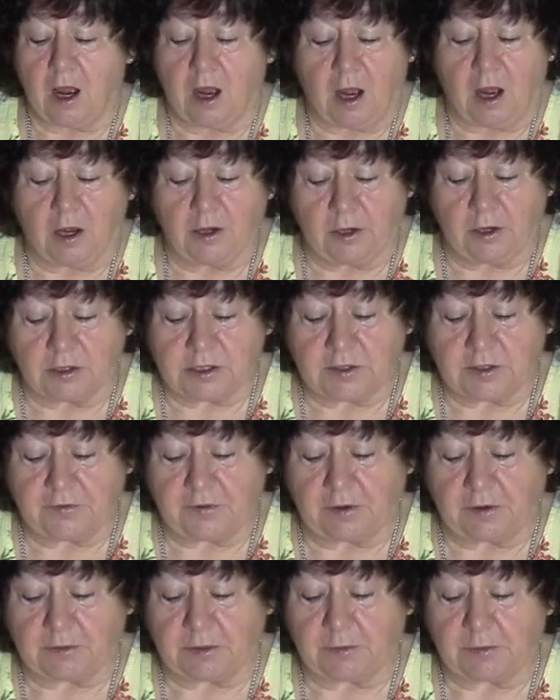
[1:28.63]
I also
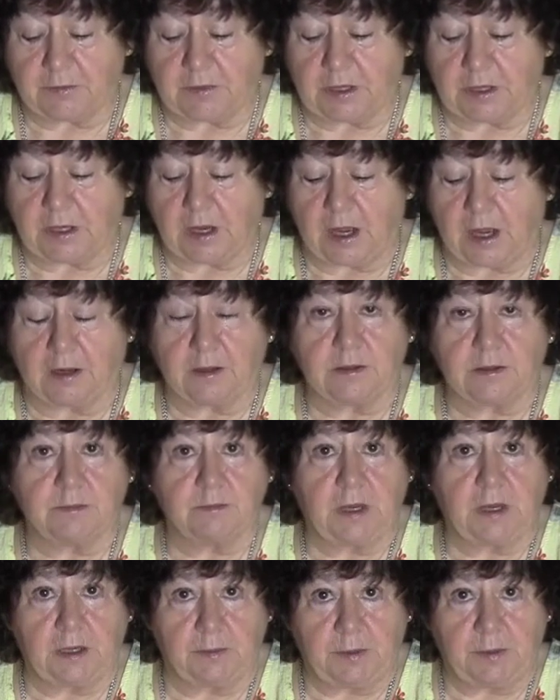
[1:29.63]
found them, and
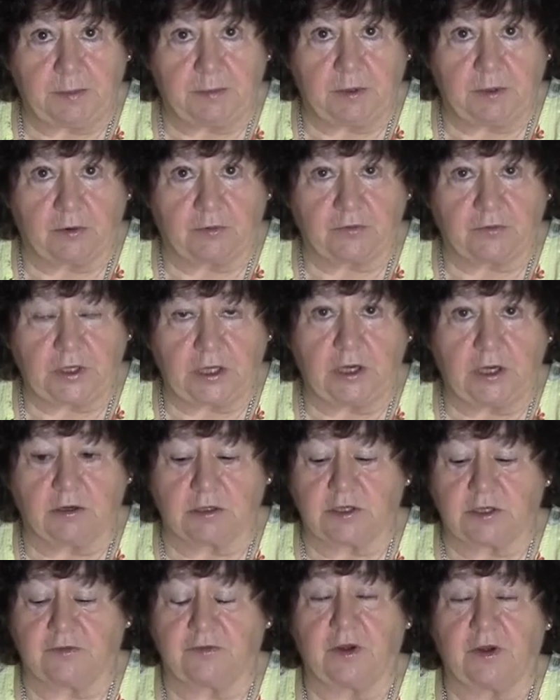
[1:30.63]
many people over the
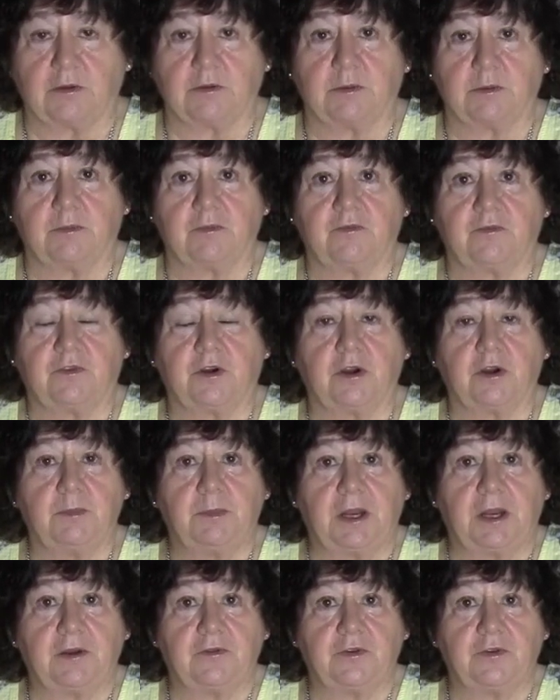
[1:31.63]
years have found them, very
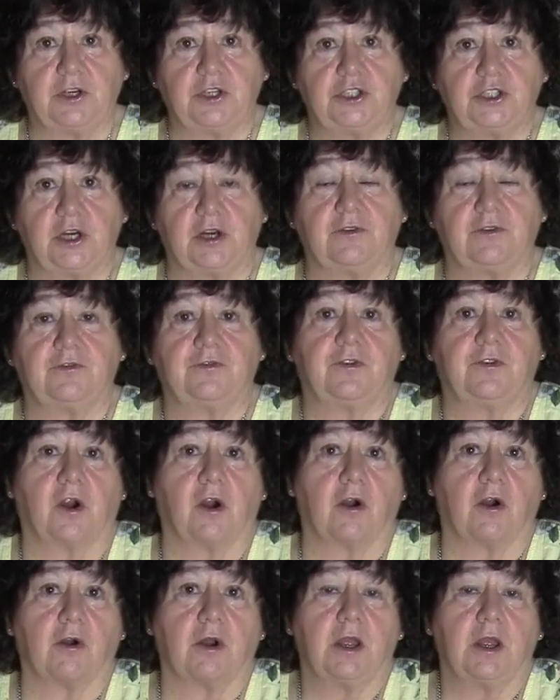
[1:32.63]
beneficial
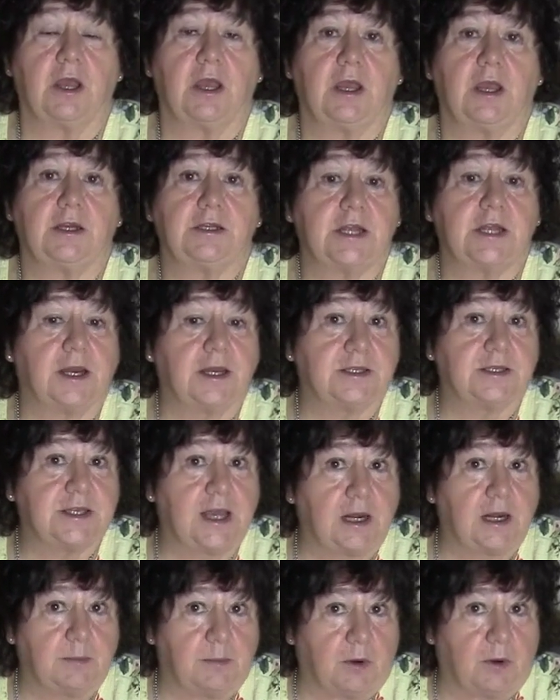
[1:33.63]
for tennis
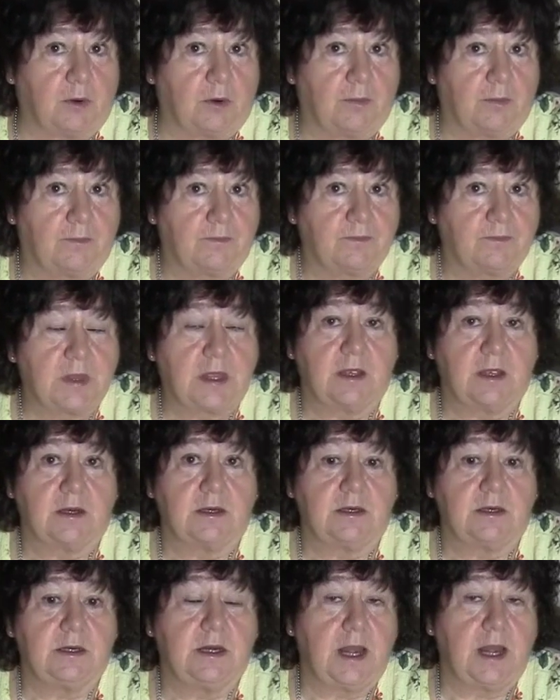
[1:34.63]
elbow,
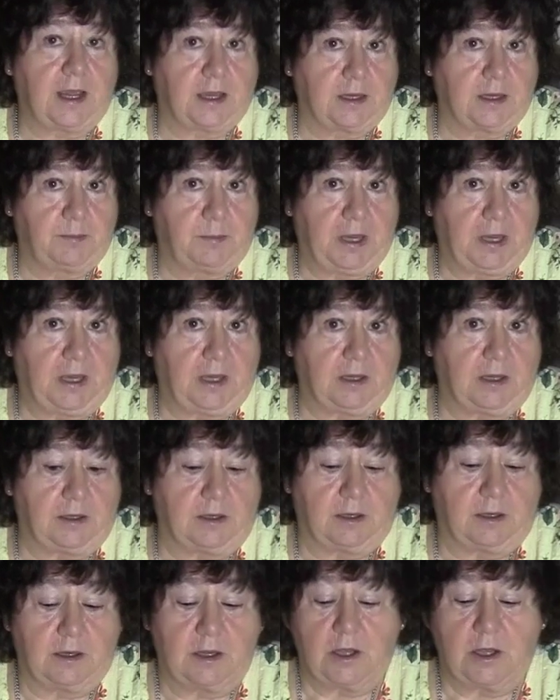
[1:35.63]
neck
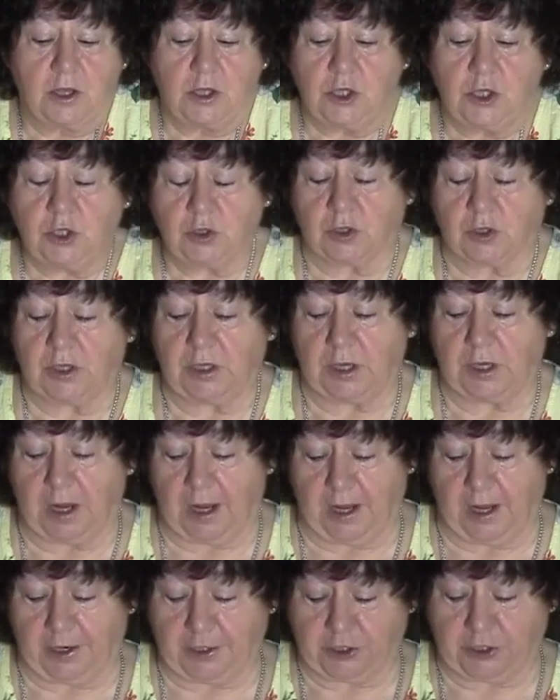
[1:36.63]
pain. You can
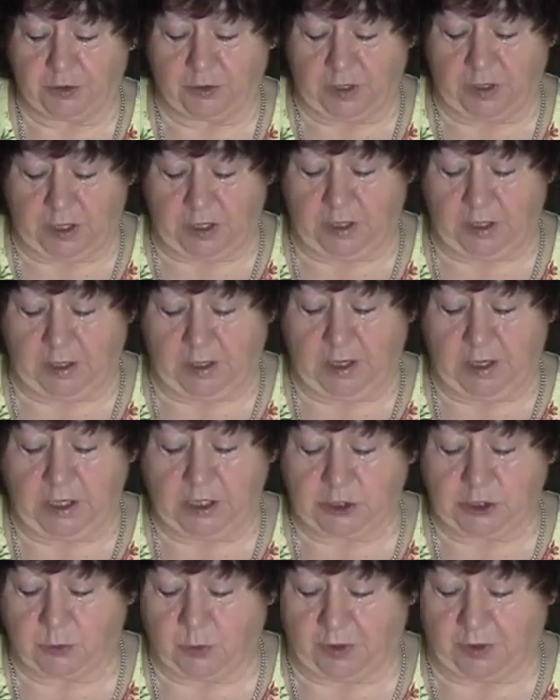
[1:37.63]
actually
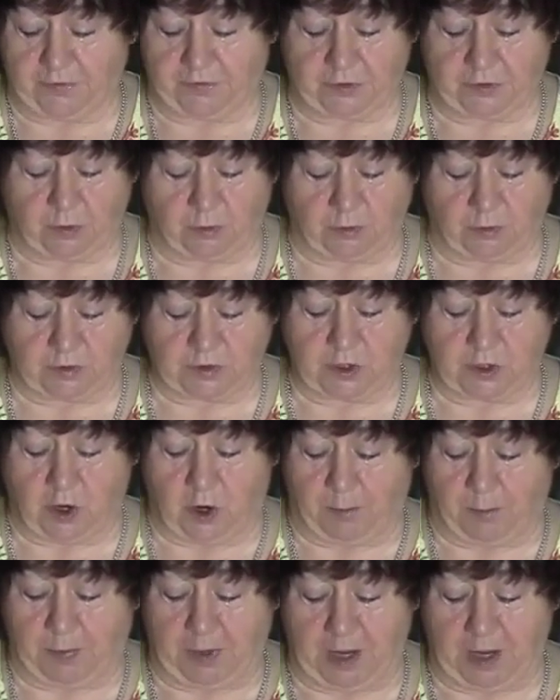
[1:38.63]
heat one of those
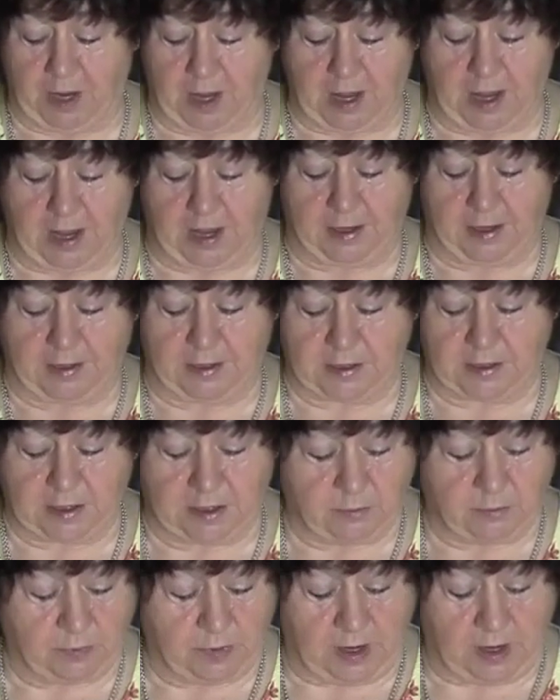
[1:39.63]
up, and
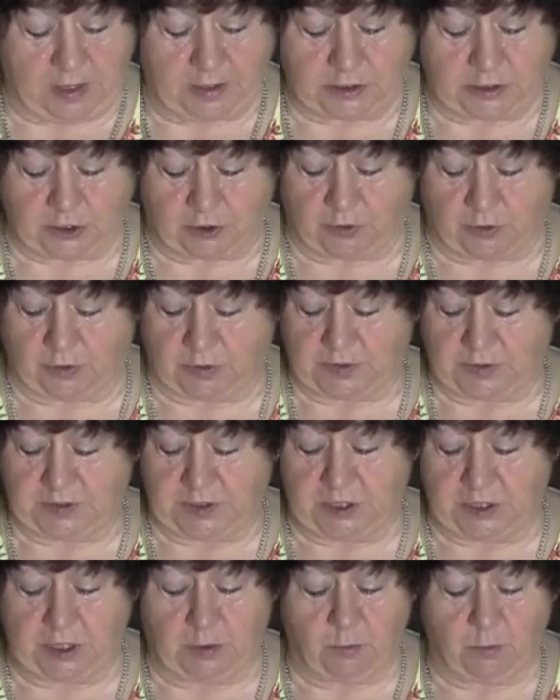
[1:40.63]
as you're
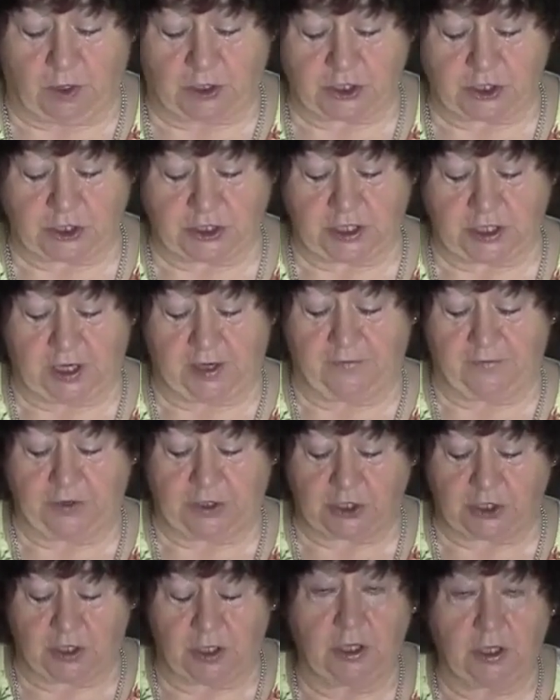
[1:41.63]
sitting watching
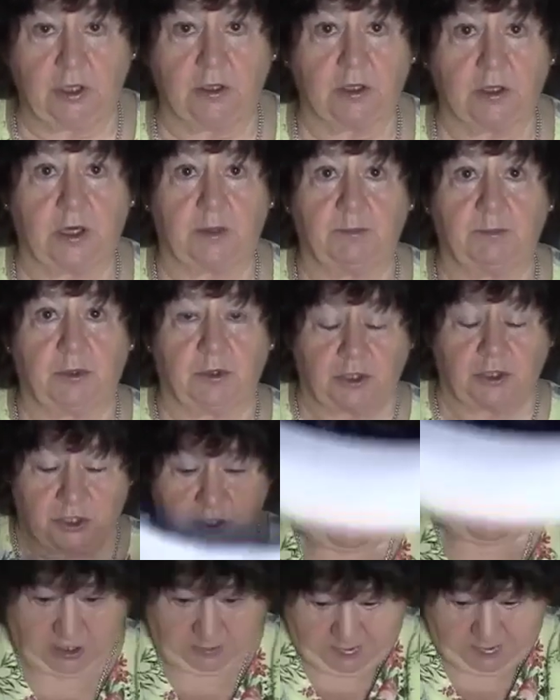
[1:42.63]
television, you can put it
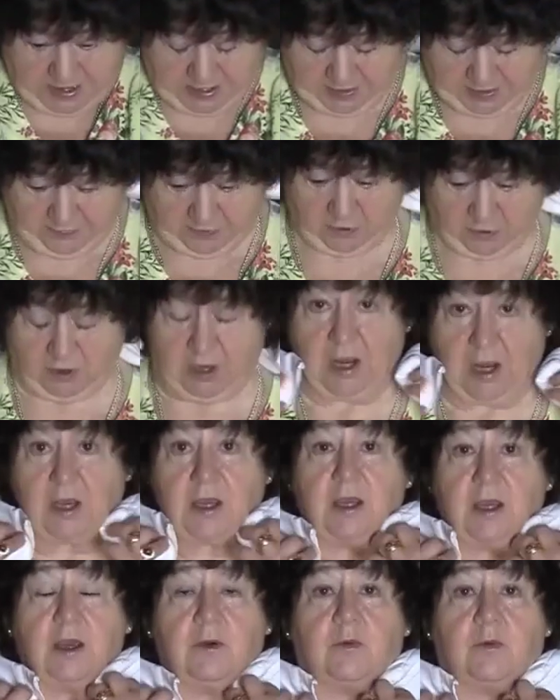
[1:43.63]
on the back of your
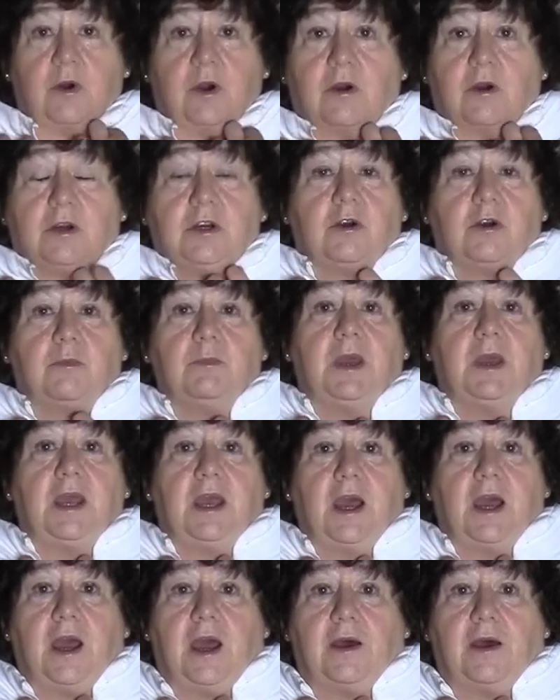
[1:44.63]
neck where you may
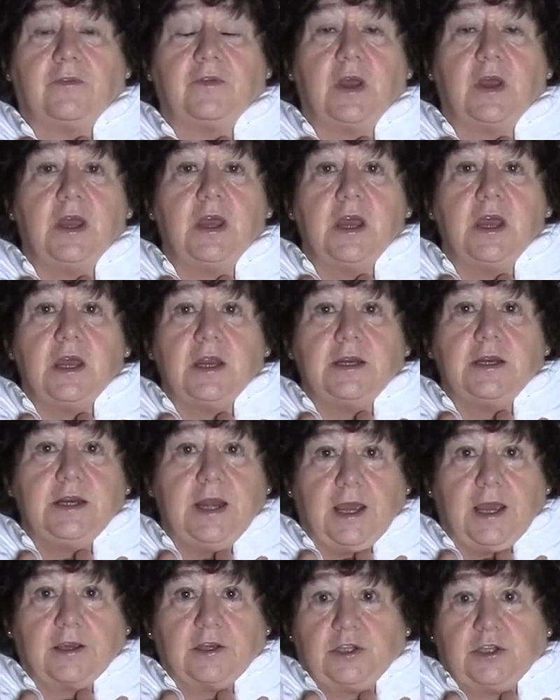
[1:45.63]
have
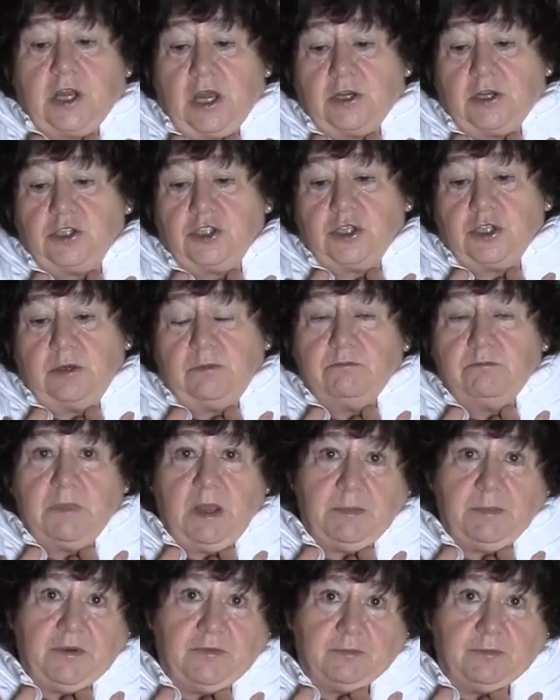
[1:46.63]
neck tension,
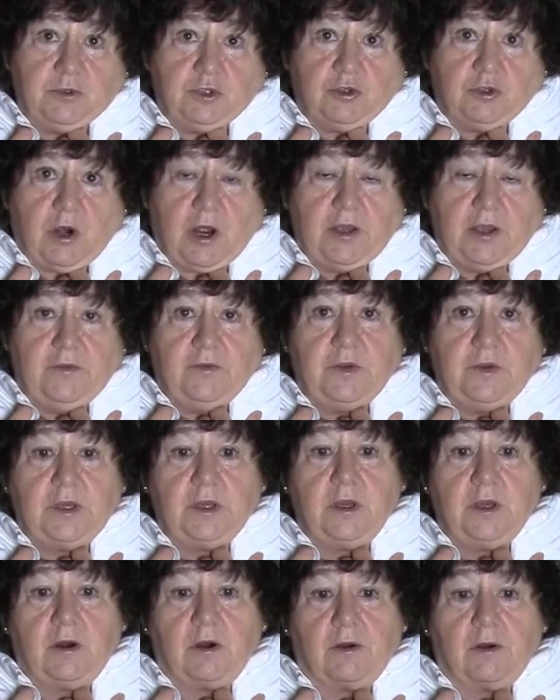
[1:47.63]
maybe from
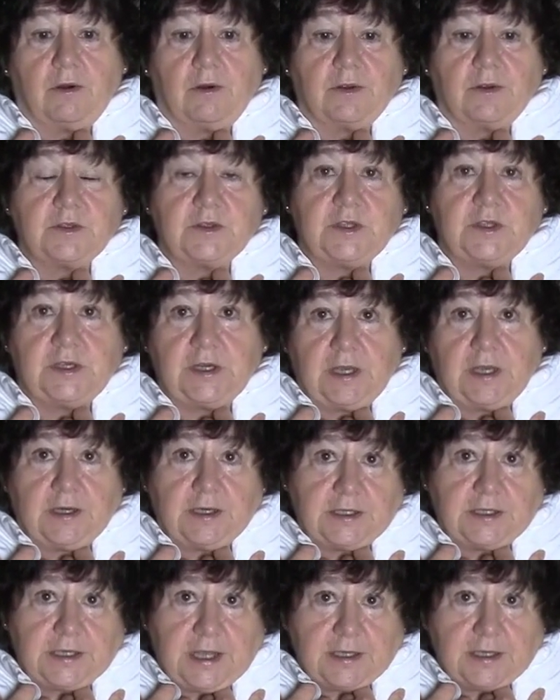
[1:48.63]
driving or sitting at
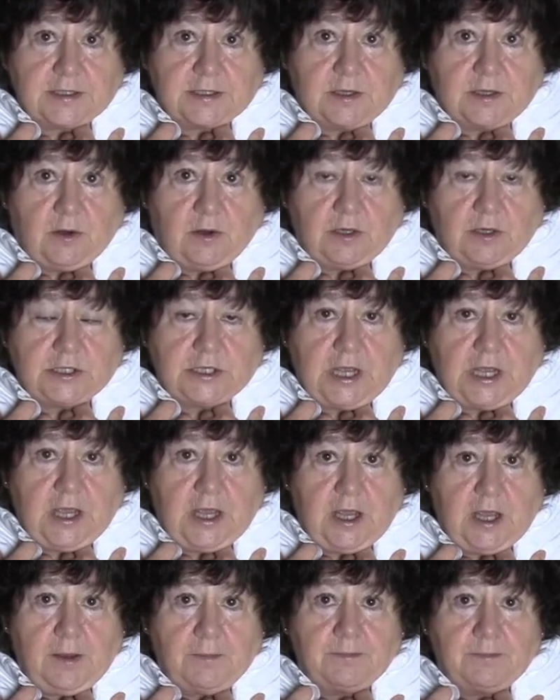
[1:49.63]
a desk all
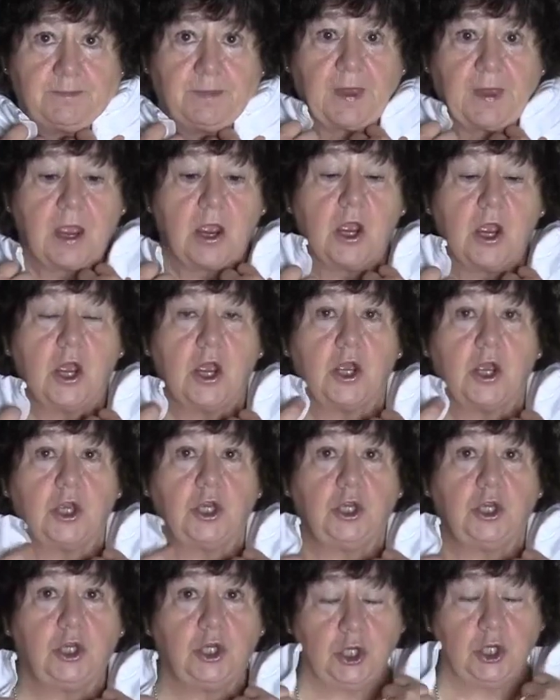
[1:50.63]
day.
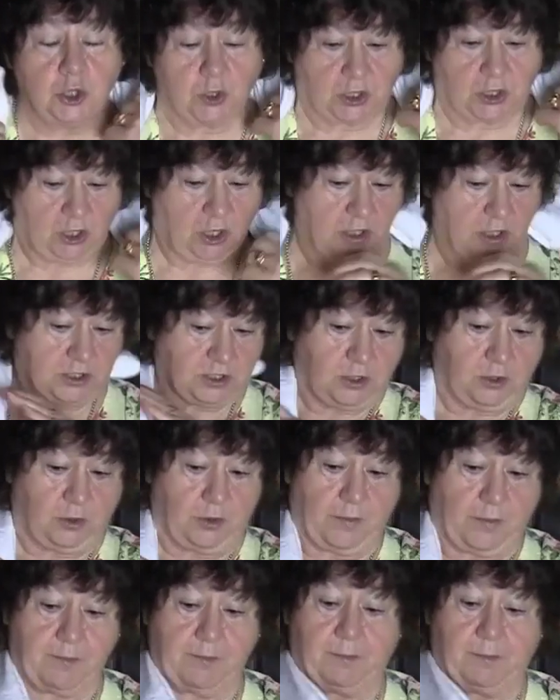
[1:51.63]
You can
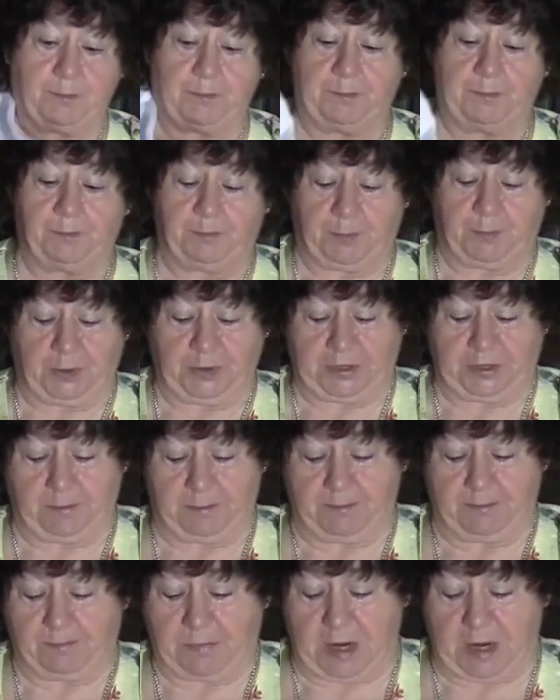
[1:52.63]
also put them